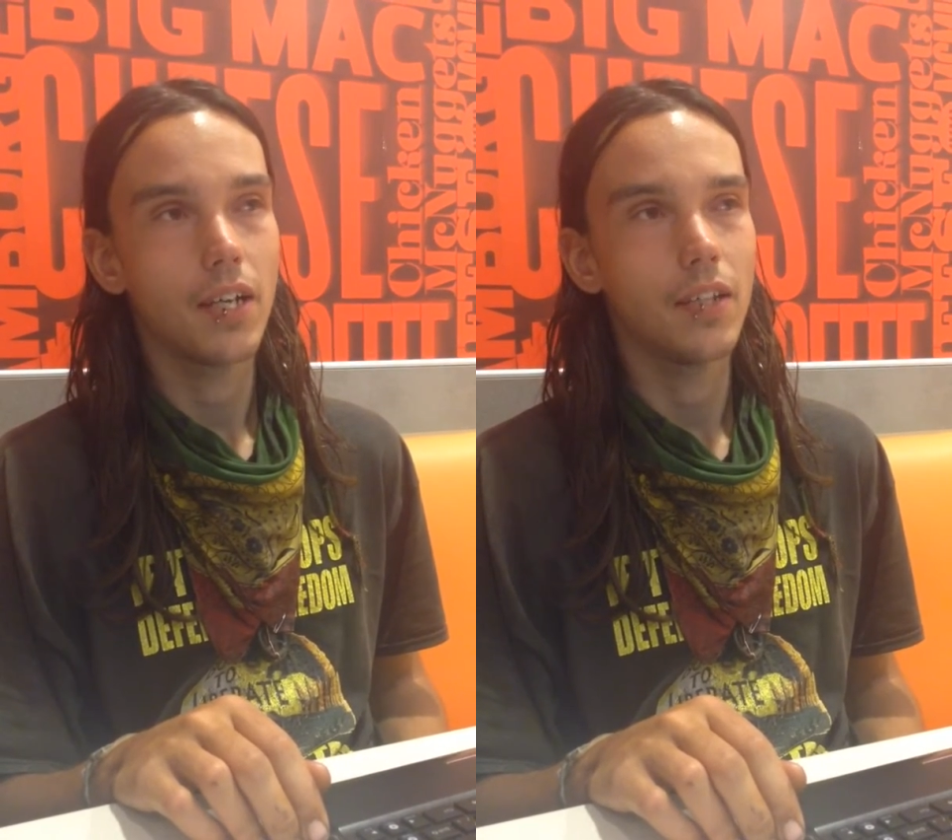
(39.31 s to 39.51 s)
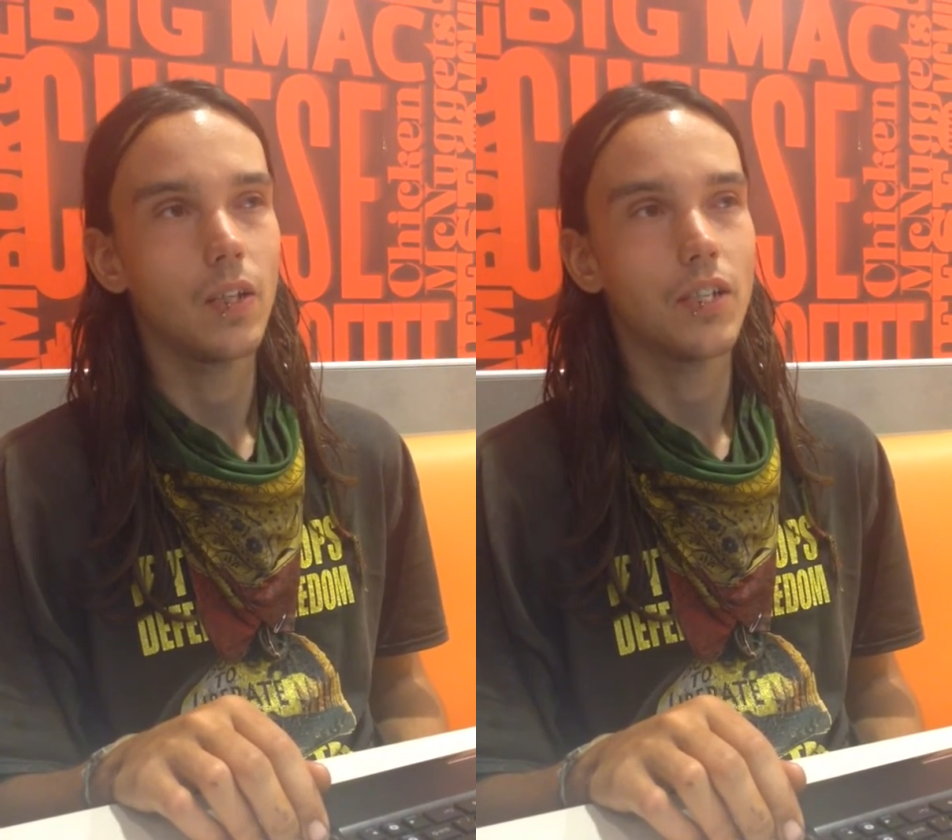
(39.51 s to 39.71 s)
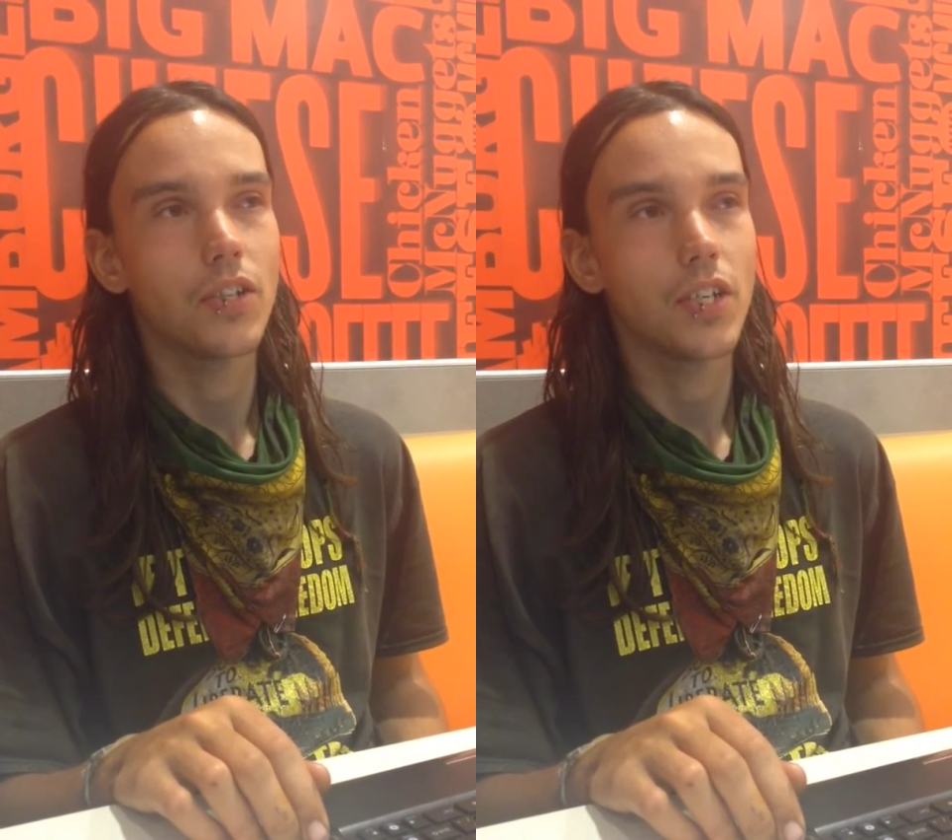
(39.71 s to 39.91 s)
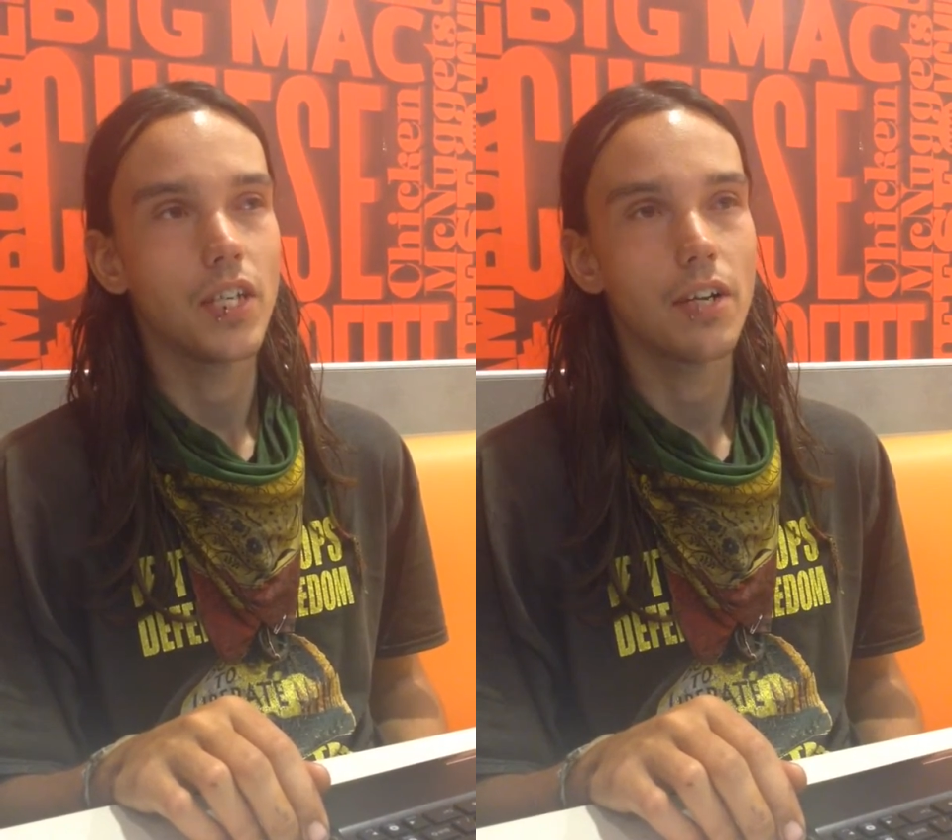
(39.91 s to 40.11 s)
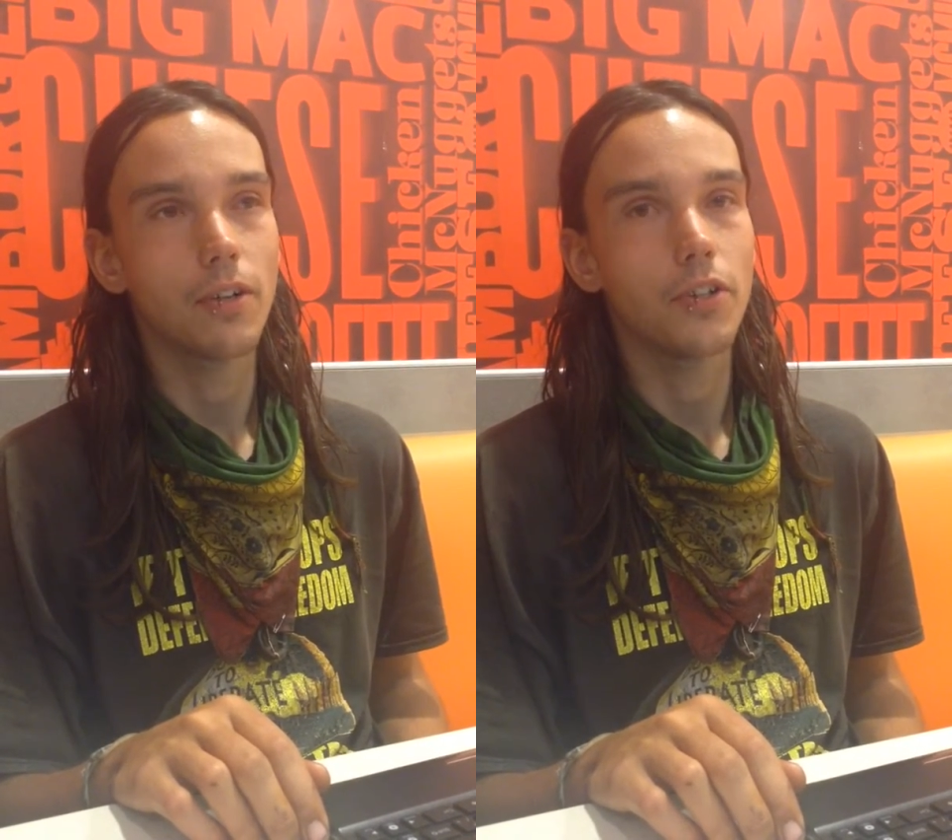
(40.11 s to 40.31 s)
at least a
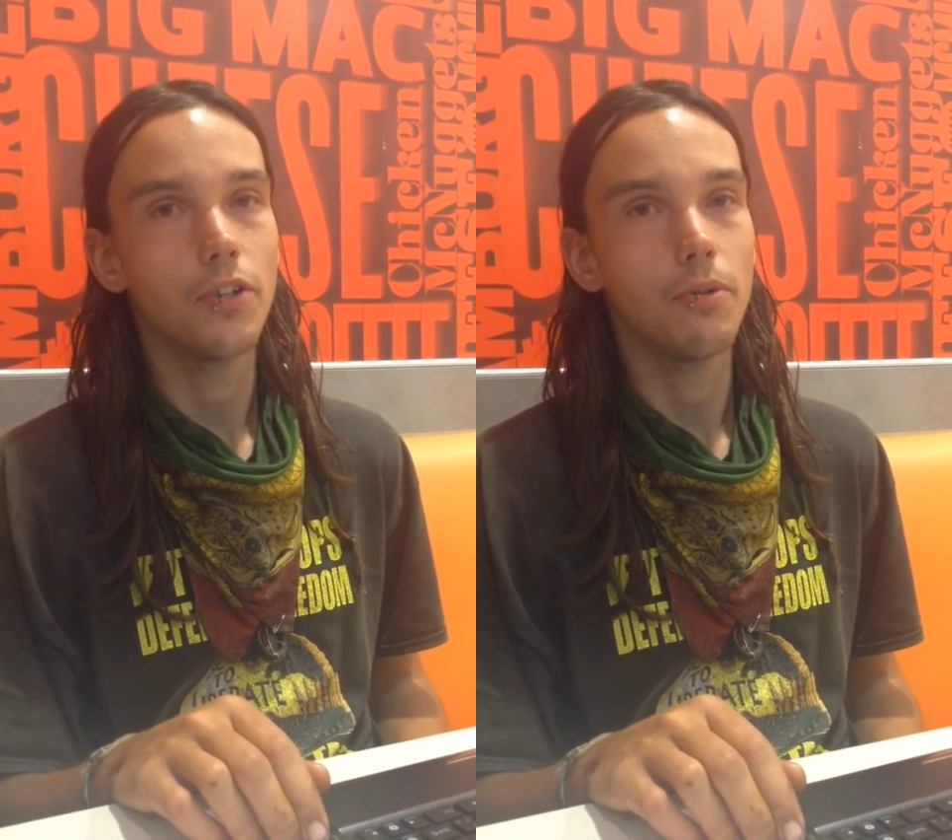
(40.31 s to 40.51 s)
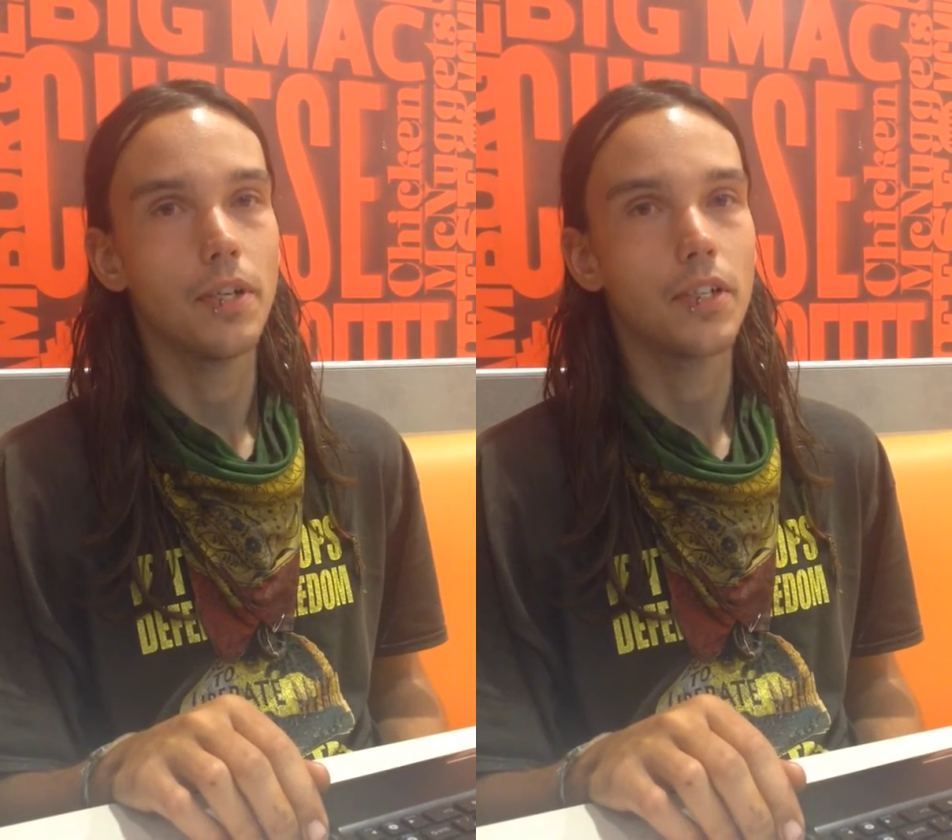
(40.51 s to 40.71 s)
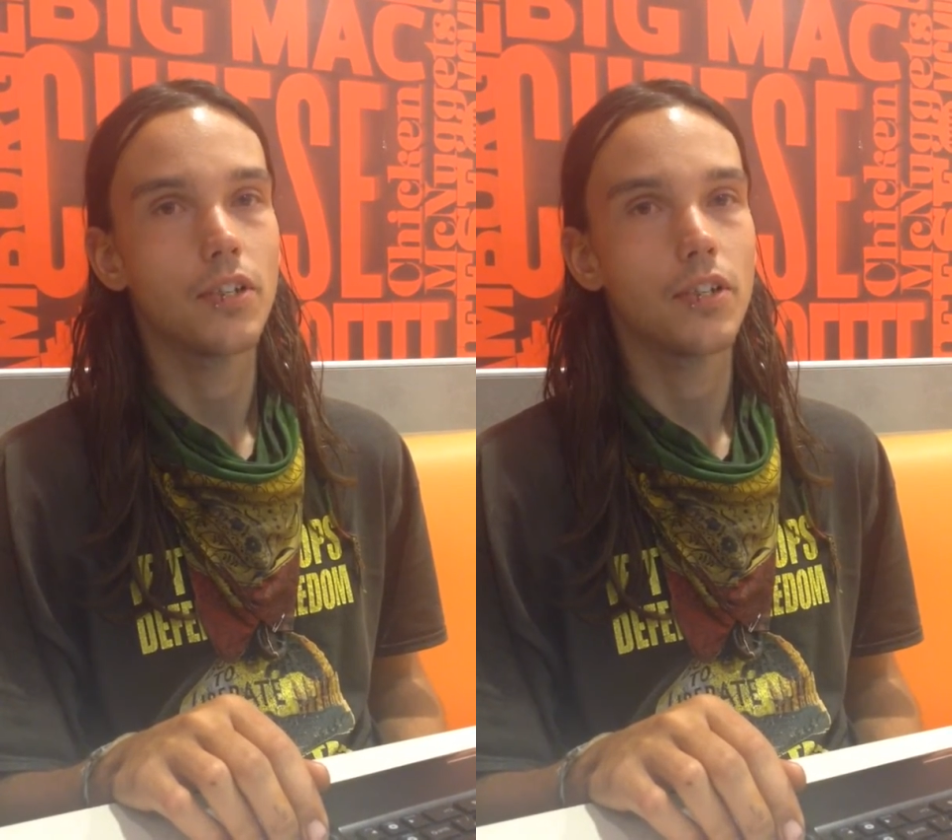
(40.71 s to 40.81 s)
year or two and